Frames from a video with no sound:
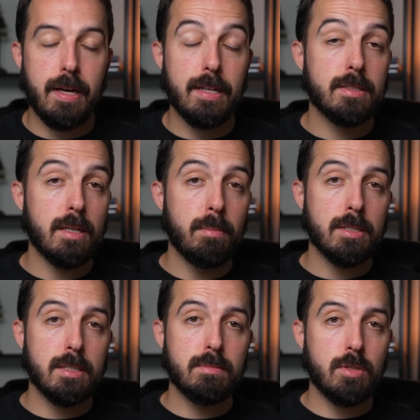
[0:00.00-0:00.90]
And some
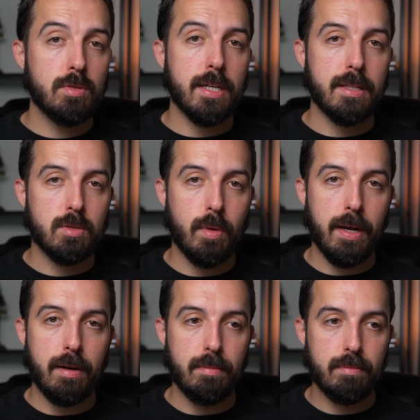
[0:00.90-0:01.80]
Muslims do take this way
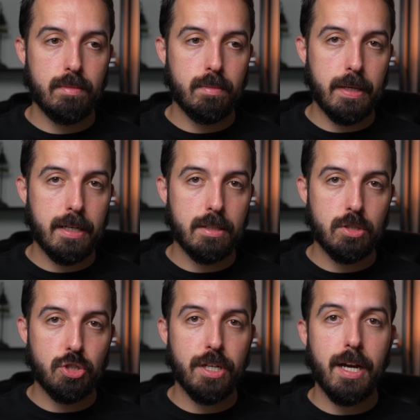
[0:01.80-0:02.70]
out, because
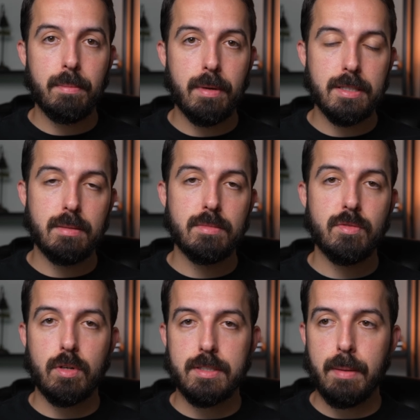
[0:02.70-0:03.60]
Shiite Muslims,
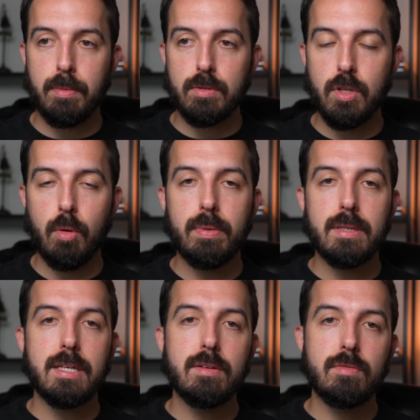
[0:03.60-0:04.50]
for example, don't
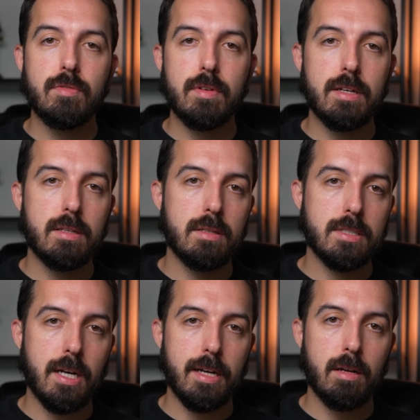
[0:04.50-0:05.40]
believe in
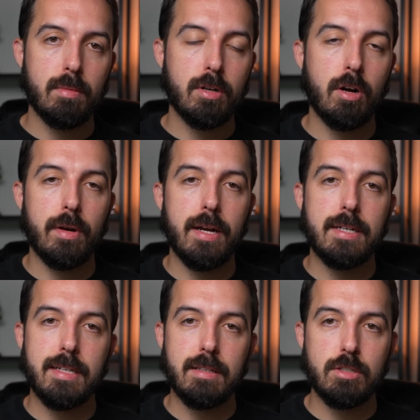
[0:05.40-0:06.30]
Sahih al-Bukhari
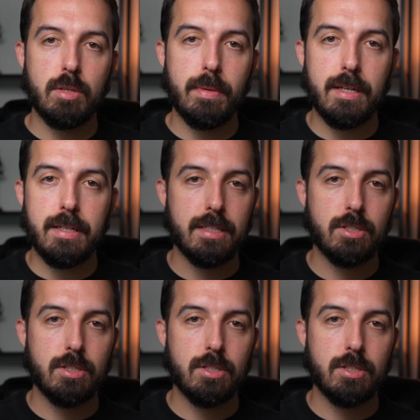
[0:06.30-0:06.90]
as a legitimate hadith.